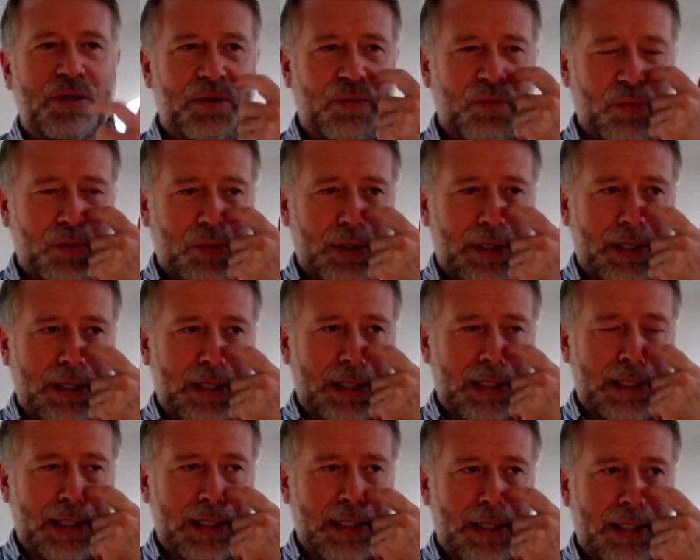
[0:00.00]
that
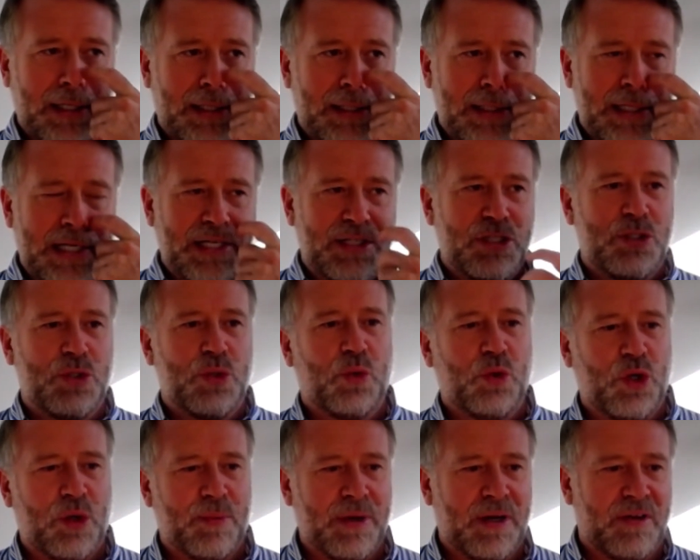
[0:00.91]
we need to
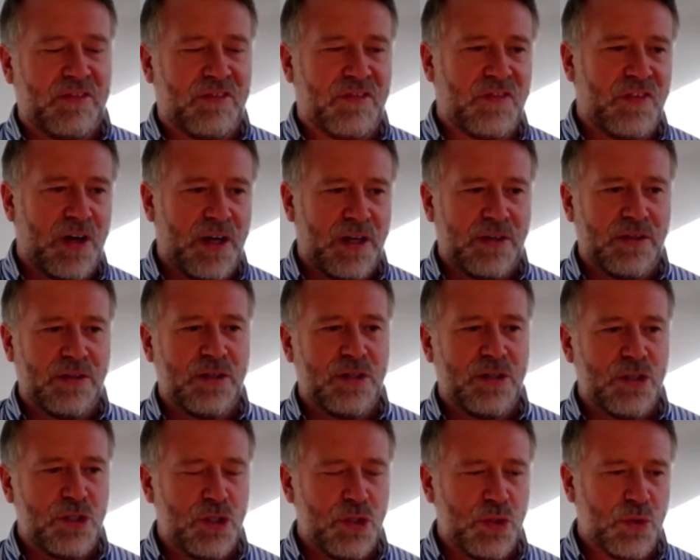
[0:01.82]
talk about fun
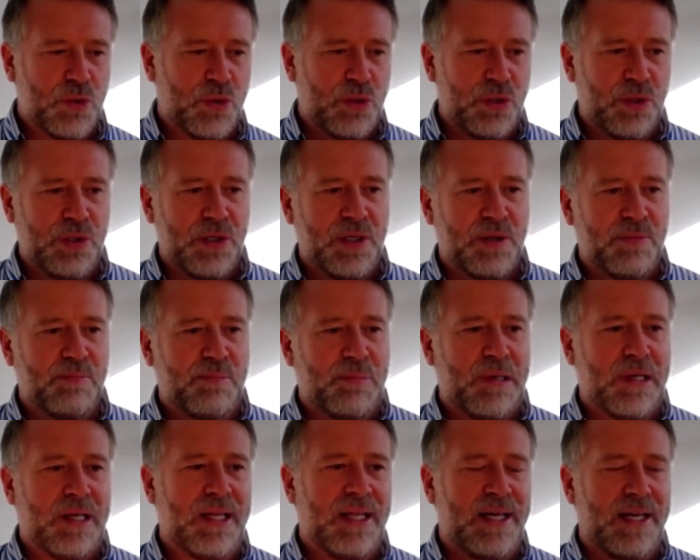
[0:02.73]
and joy and
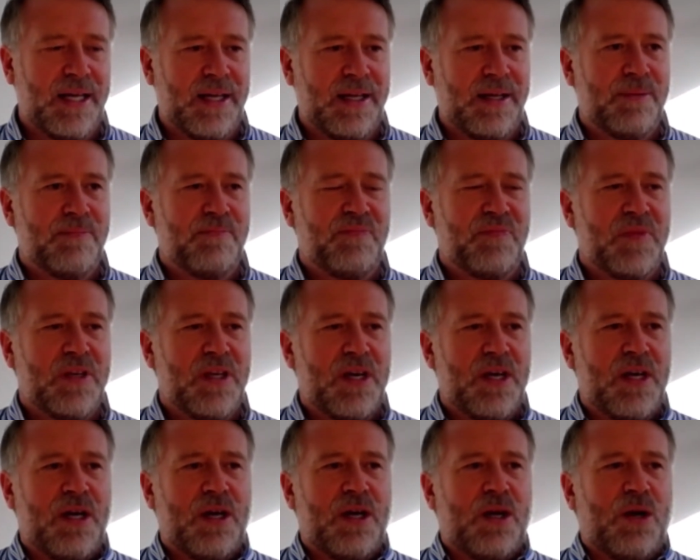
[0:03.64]
play?
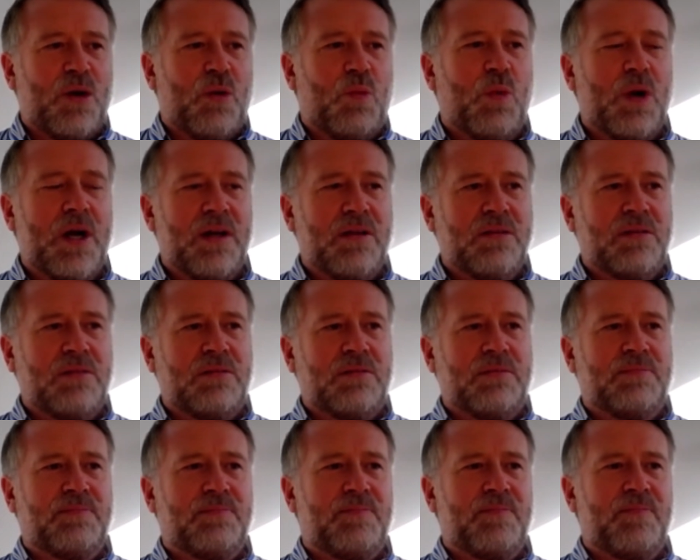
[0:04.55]
Well,
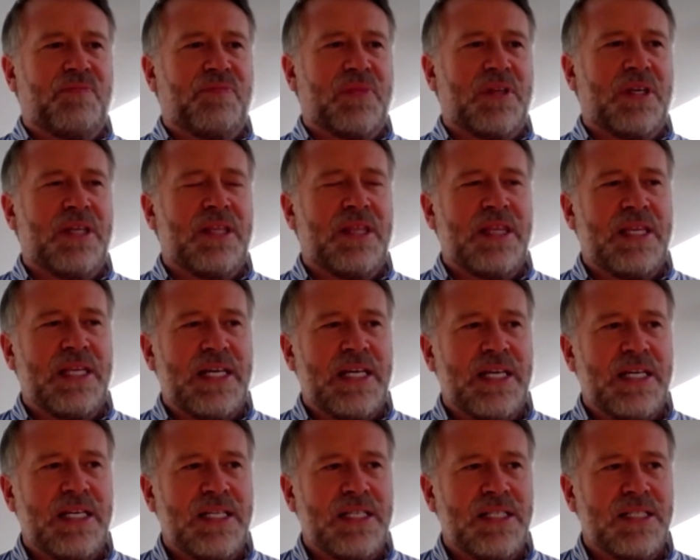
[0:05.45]

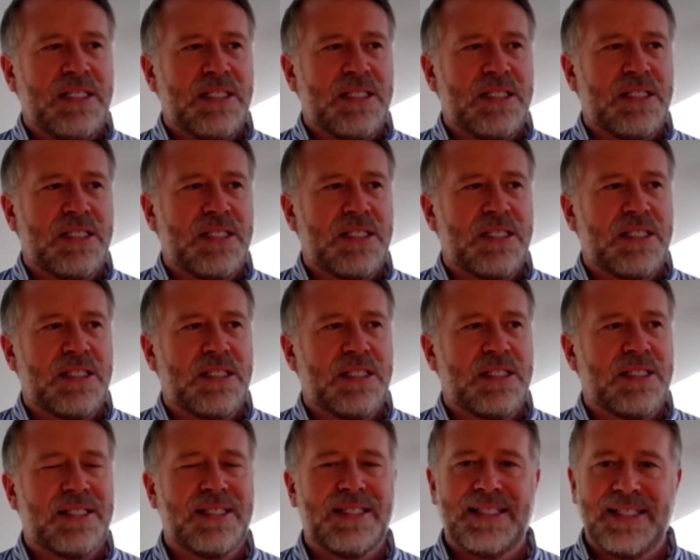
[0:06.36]
these
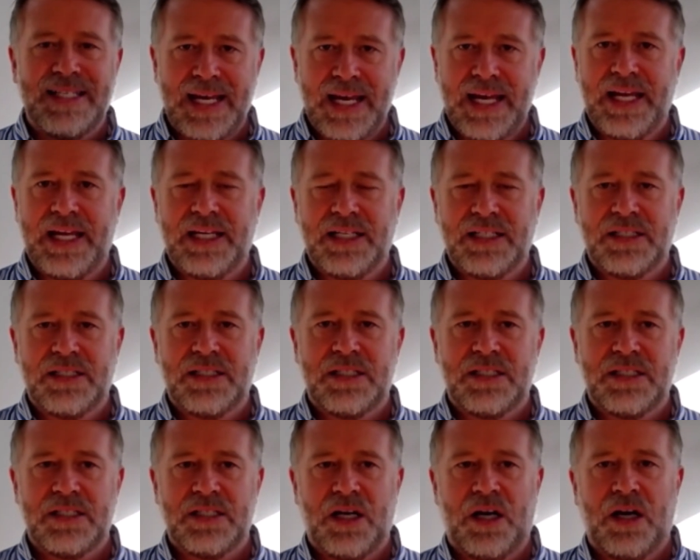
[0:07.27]

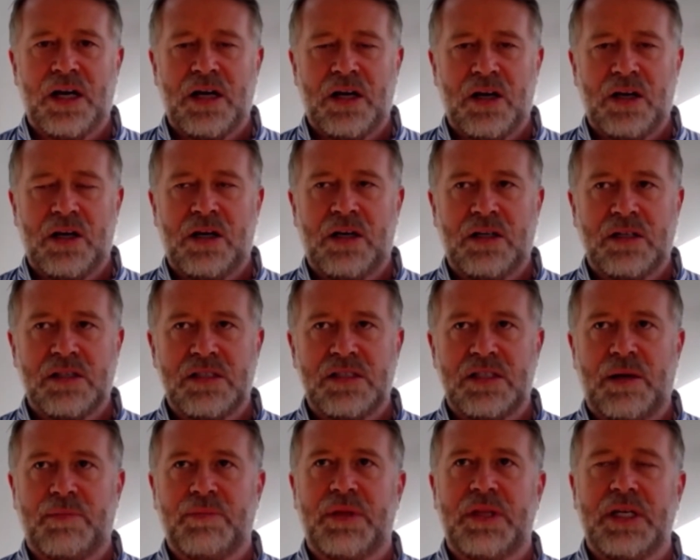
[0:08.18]
states are
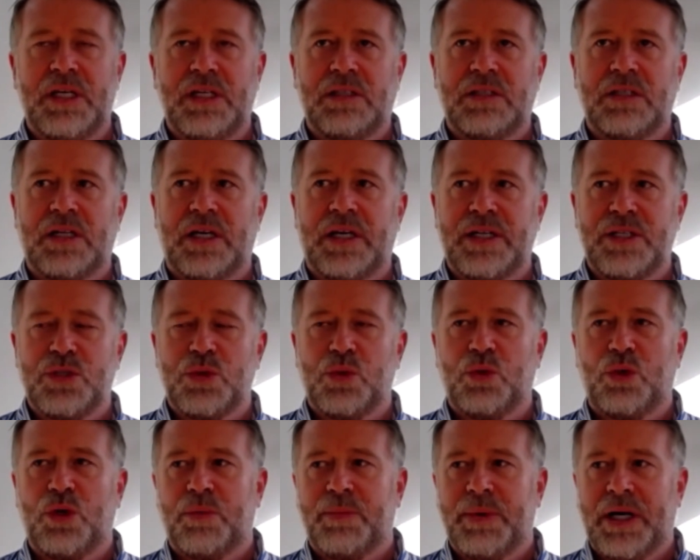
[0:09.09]
something that I
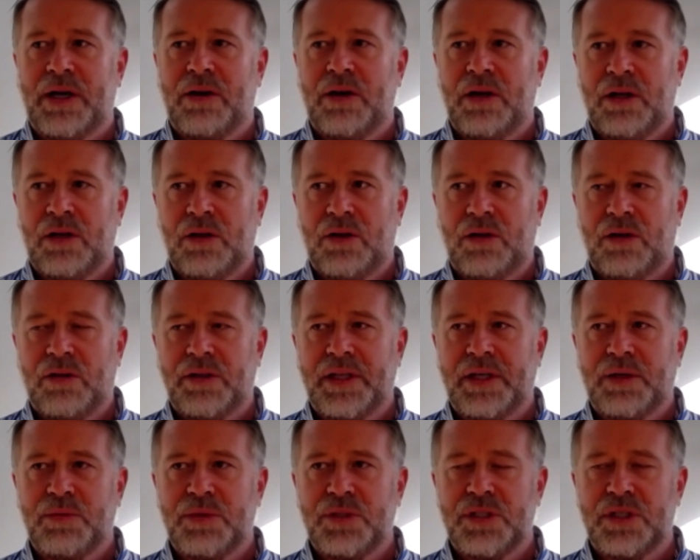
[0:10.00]
talk about a lot.
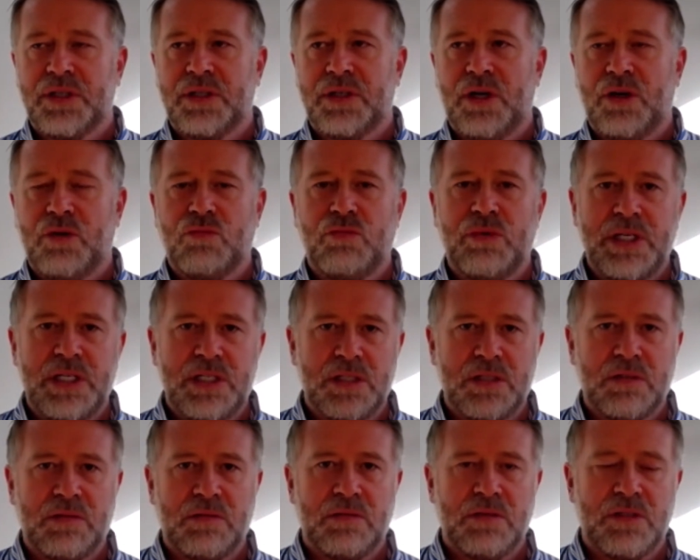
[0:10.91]
There was a
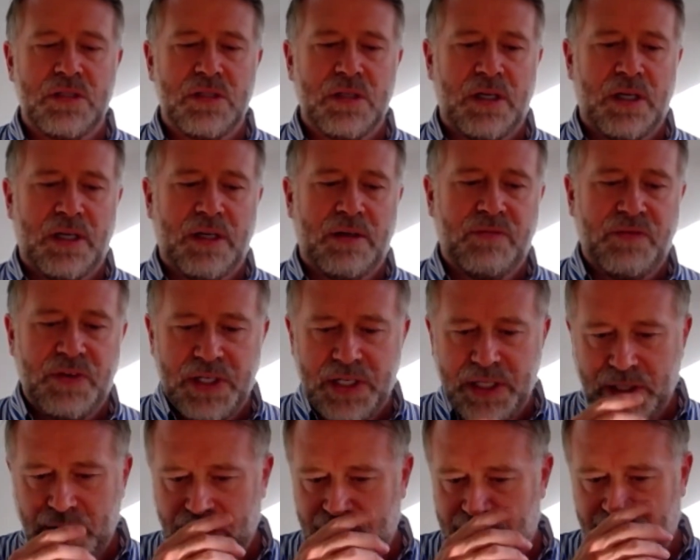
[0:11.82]
recent
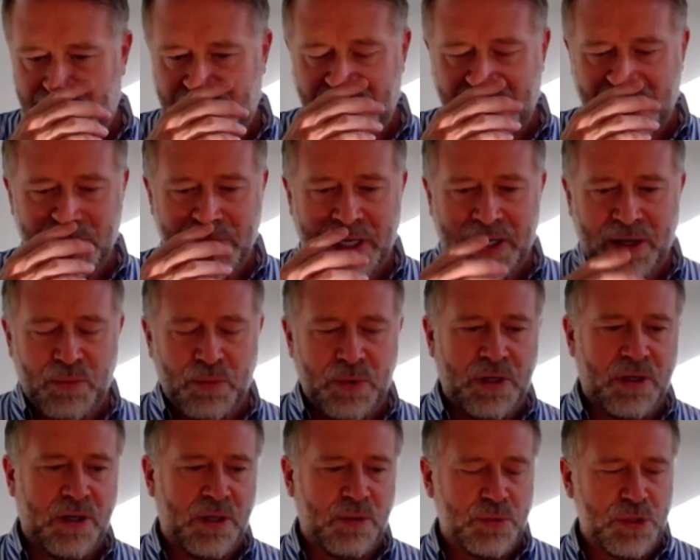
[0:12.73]
video that came out
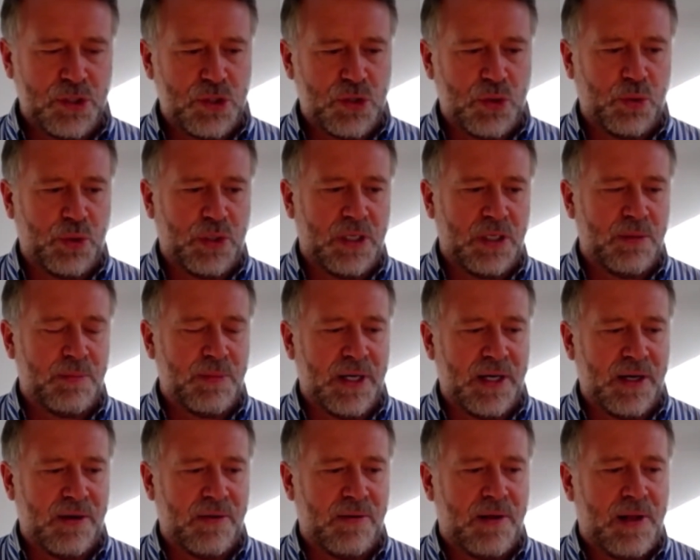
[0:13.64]
where I was talking
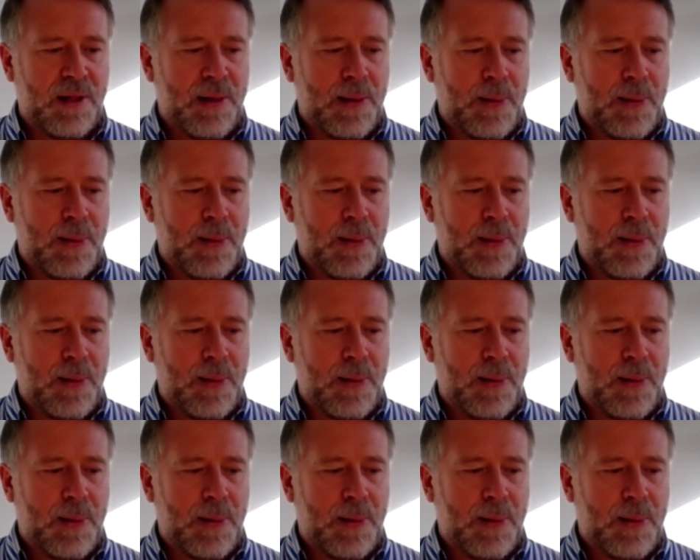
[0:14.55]
about